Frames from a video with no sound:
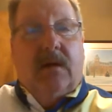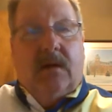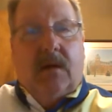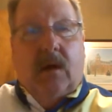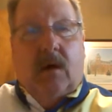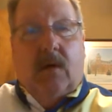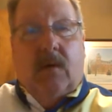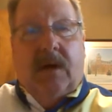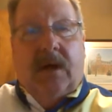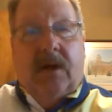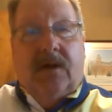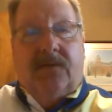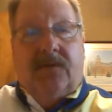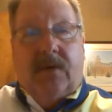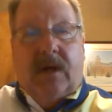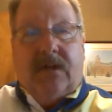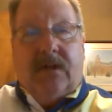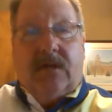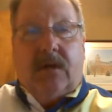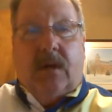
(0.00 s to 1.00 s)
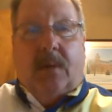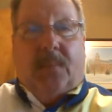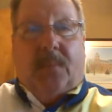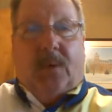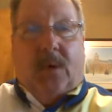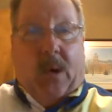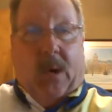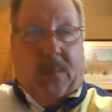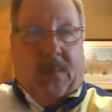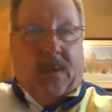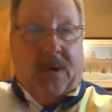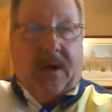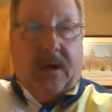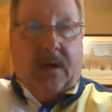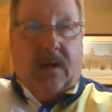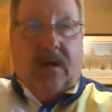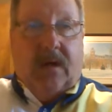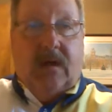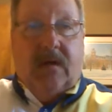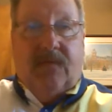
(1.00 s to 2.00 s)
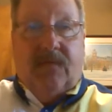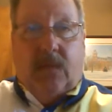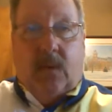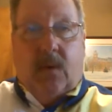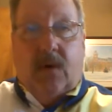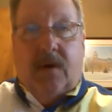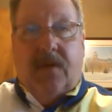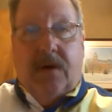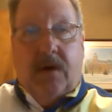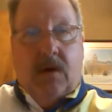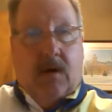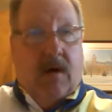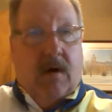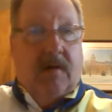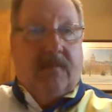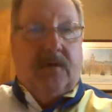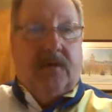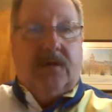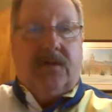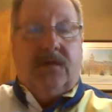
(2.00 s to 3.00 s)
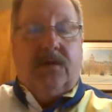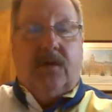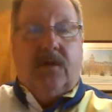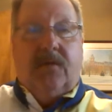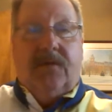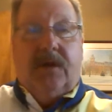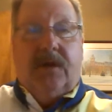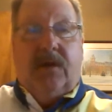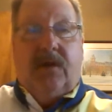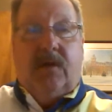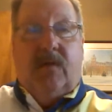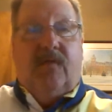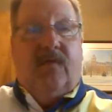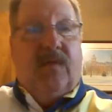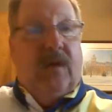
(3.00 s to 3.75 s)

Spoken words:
Go in dressed appropriately for the office so that you